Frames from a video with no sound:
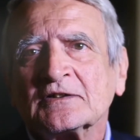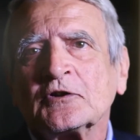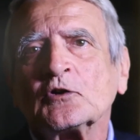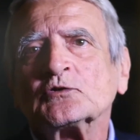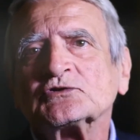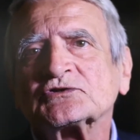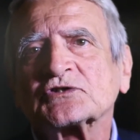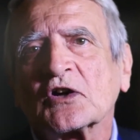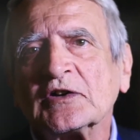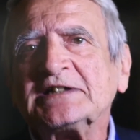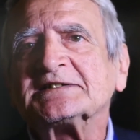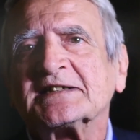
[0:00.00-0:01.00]
those
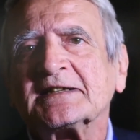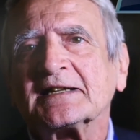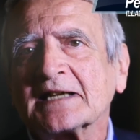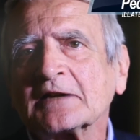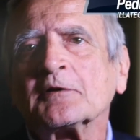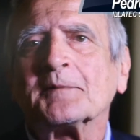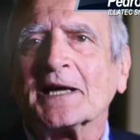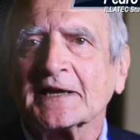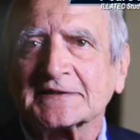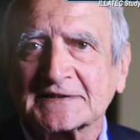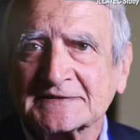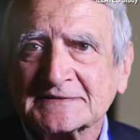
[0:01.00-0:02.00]
coincident
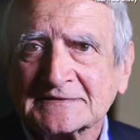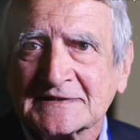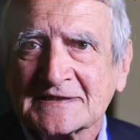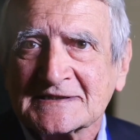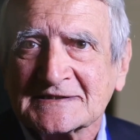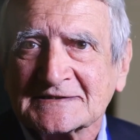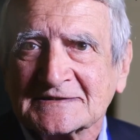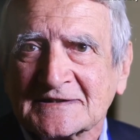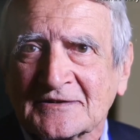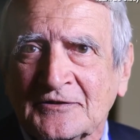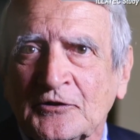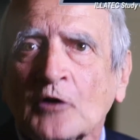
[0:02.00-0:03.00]
anomalies,
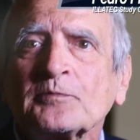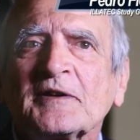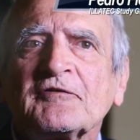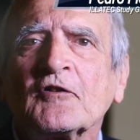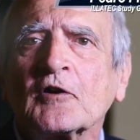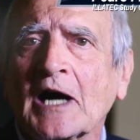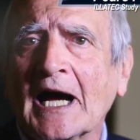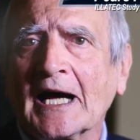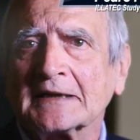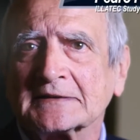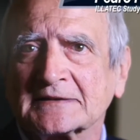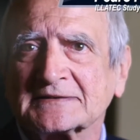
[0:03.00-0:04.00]
not
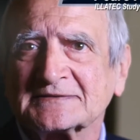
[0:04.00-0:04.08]
beforehand.